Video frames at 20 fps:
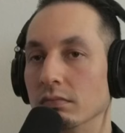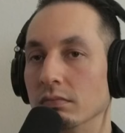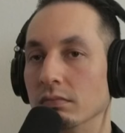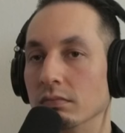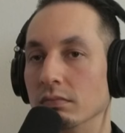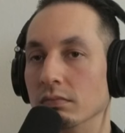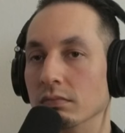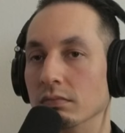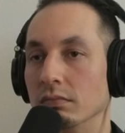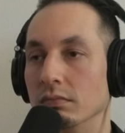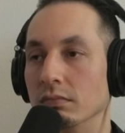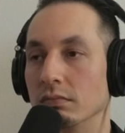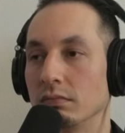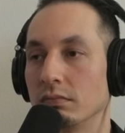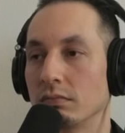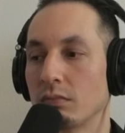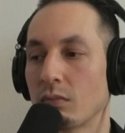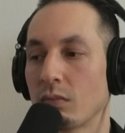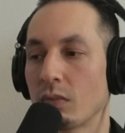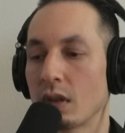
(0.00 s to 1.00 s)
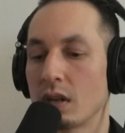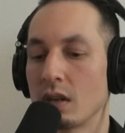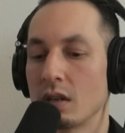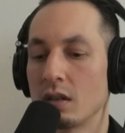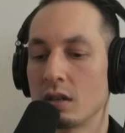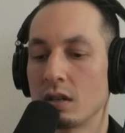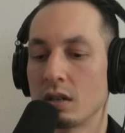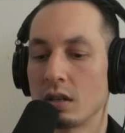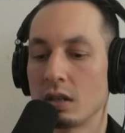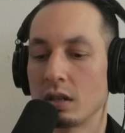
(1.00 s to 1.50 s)
hmm
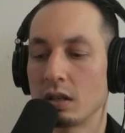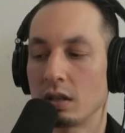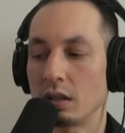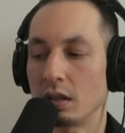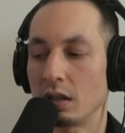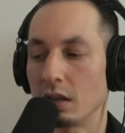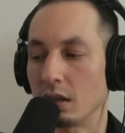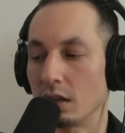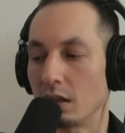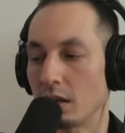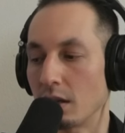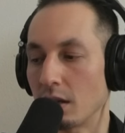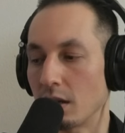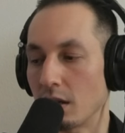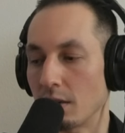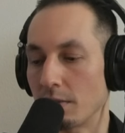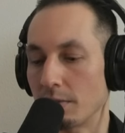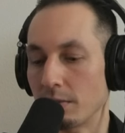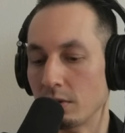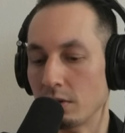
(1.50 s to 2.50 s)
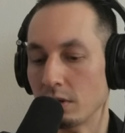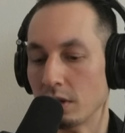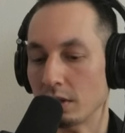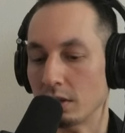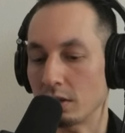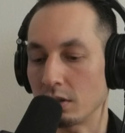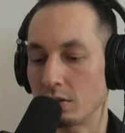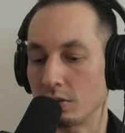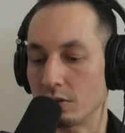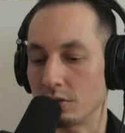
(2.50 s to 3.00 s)
Yeah, I feel like
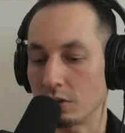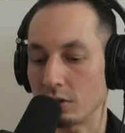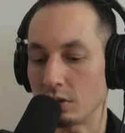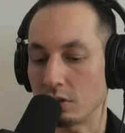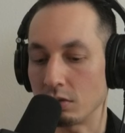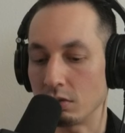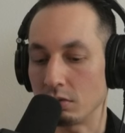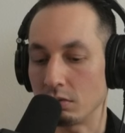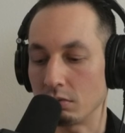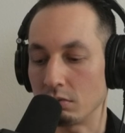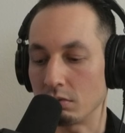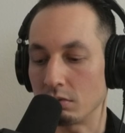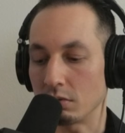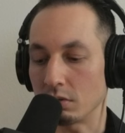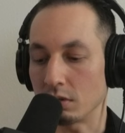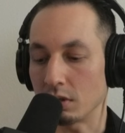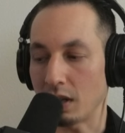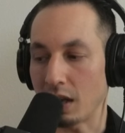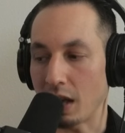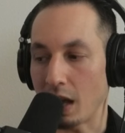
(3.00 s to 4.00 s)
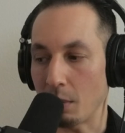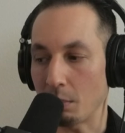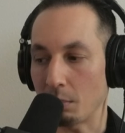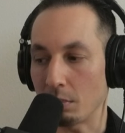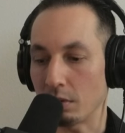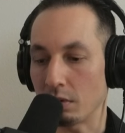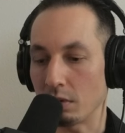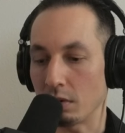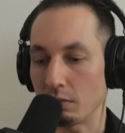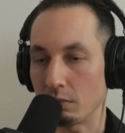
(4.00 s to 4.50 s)
there's a huge gap
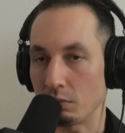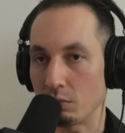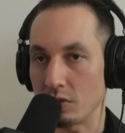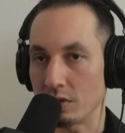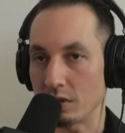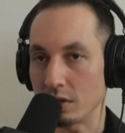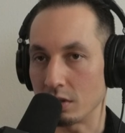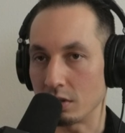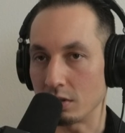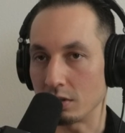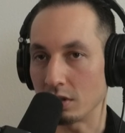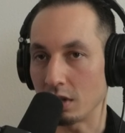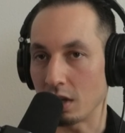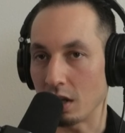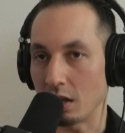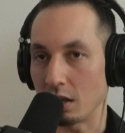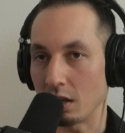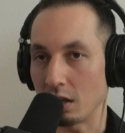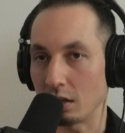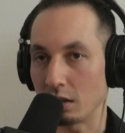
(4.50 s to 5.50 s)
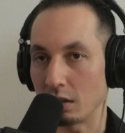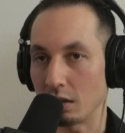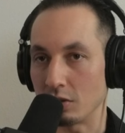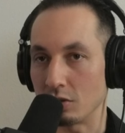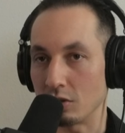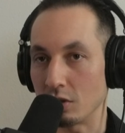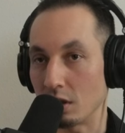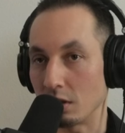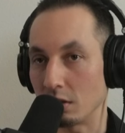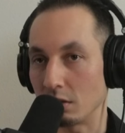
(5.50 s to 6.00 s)
of misunderstanding in
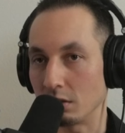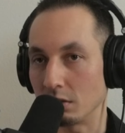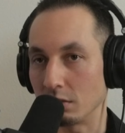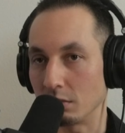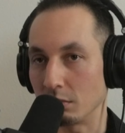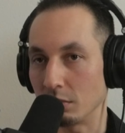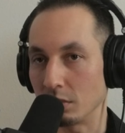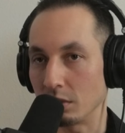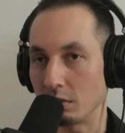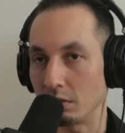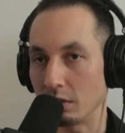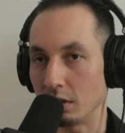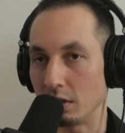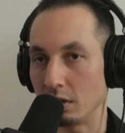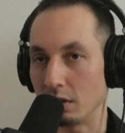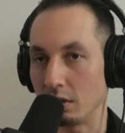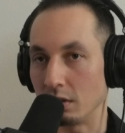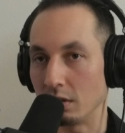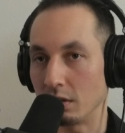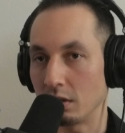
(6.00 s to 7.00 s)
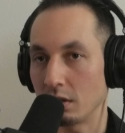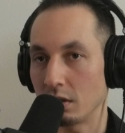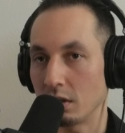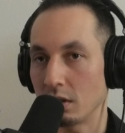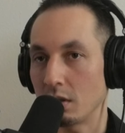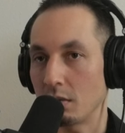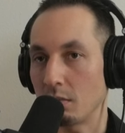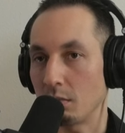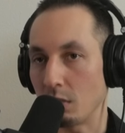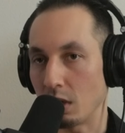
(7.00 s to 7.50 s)
general between
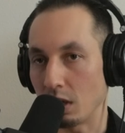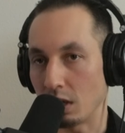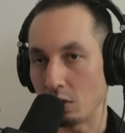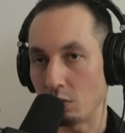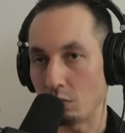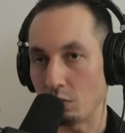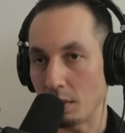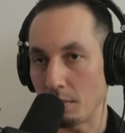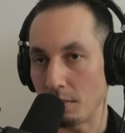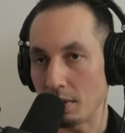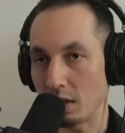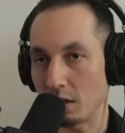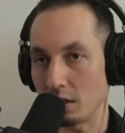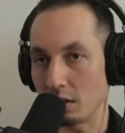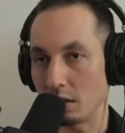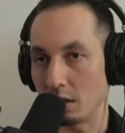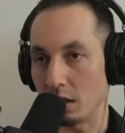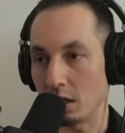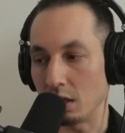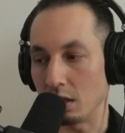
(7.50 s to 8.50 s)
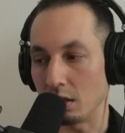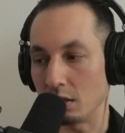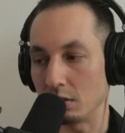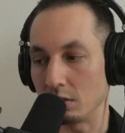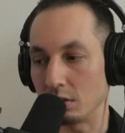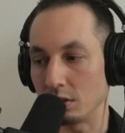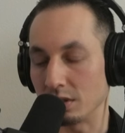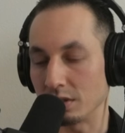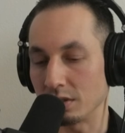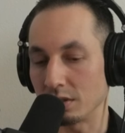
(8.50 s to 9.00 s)
men and women, and
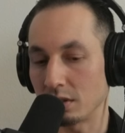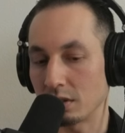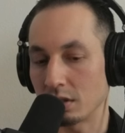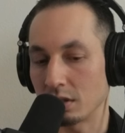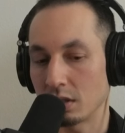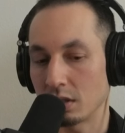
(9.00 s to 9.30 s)
just